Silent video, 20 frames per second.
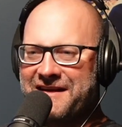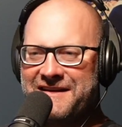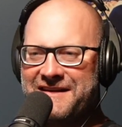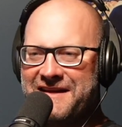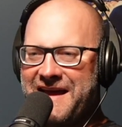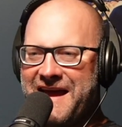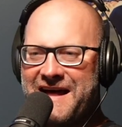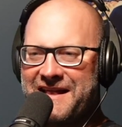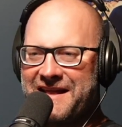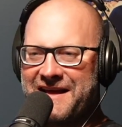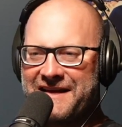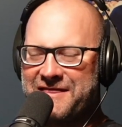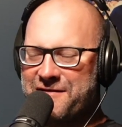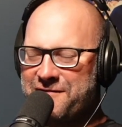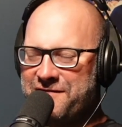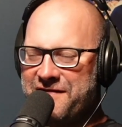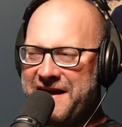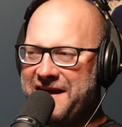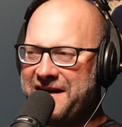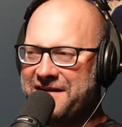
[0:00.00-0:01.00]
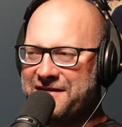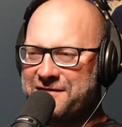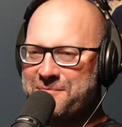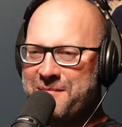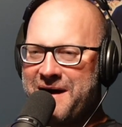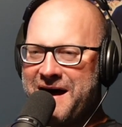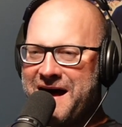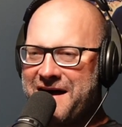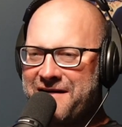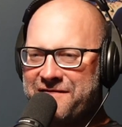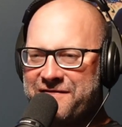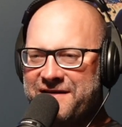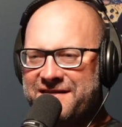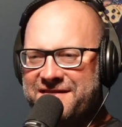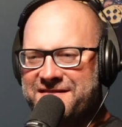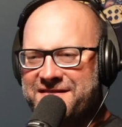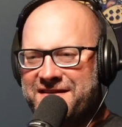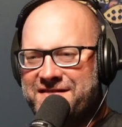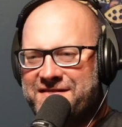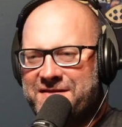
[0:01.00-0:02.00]
Yeah, like the Vegas Mafia.
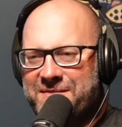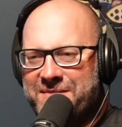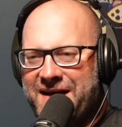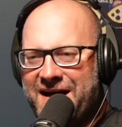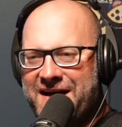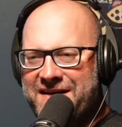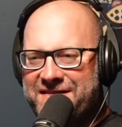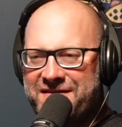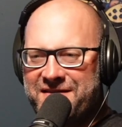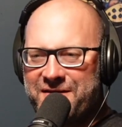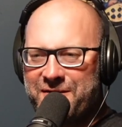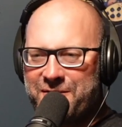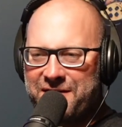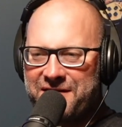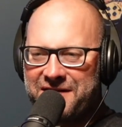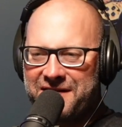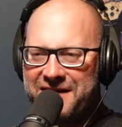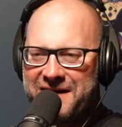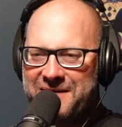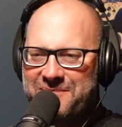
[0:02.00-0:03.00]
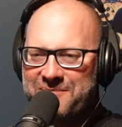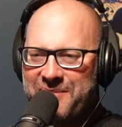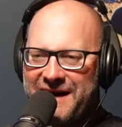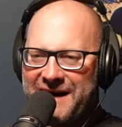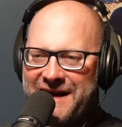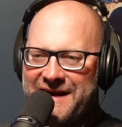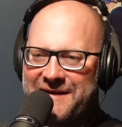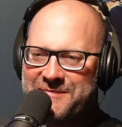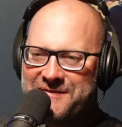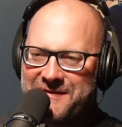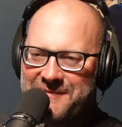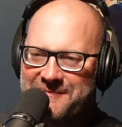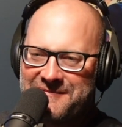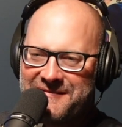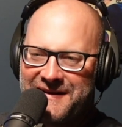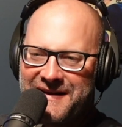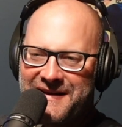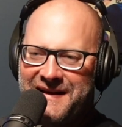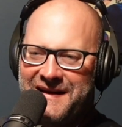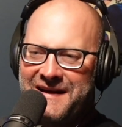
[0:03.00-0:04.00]
Send some guys there with lead pipes.
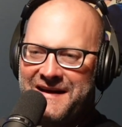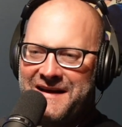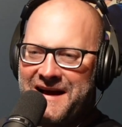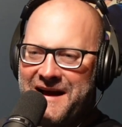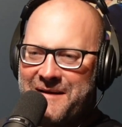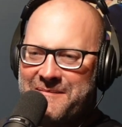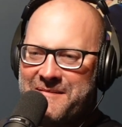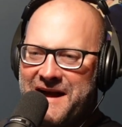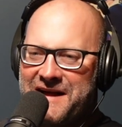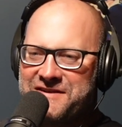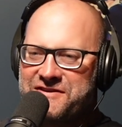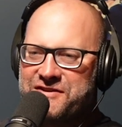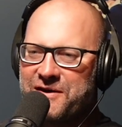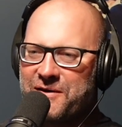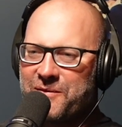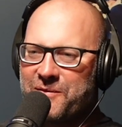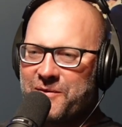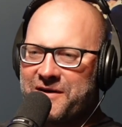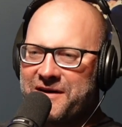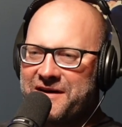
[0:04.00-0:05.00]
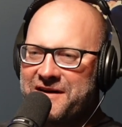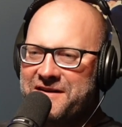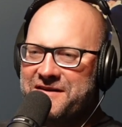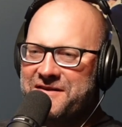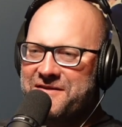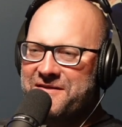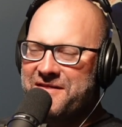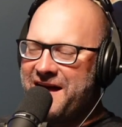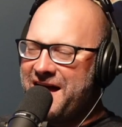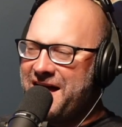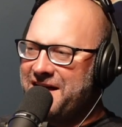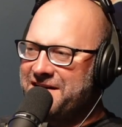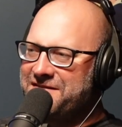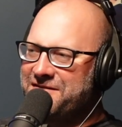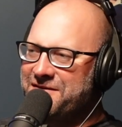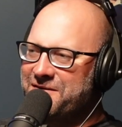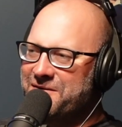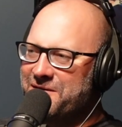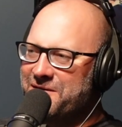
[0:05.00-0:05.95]
I'm not sure we're going to do that to him.